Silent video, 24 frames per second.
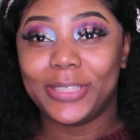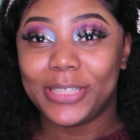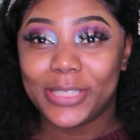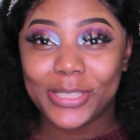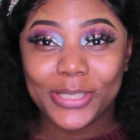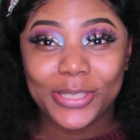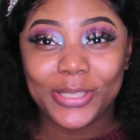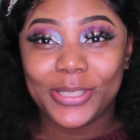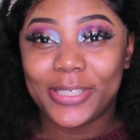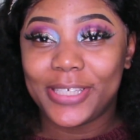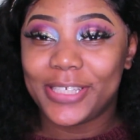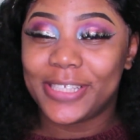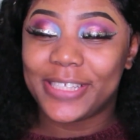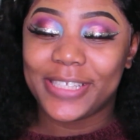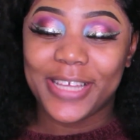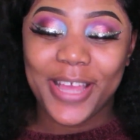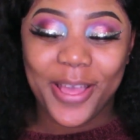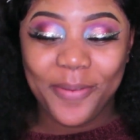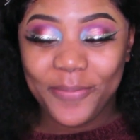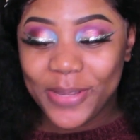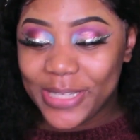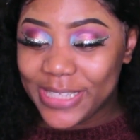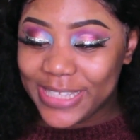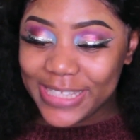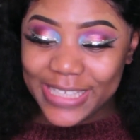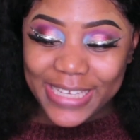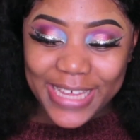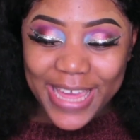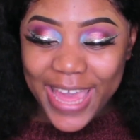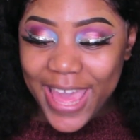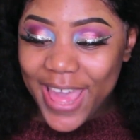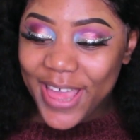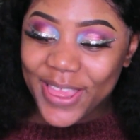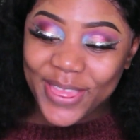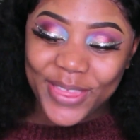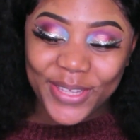This look is coming
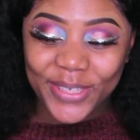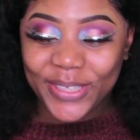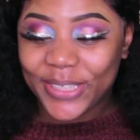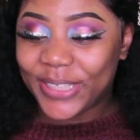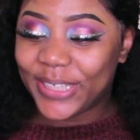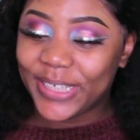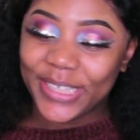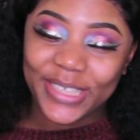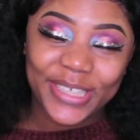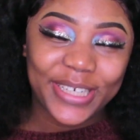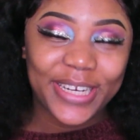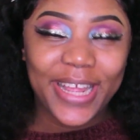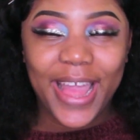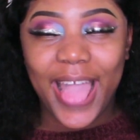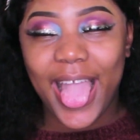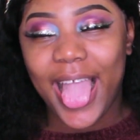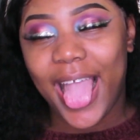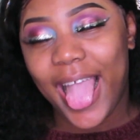together.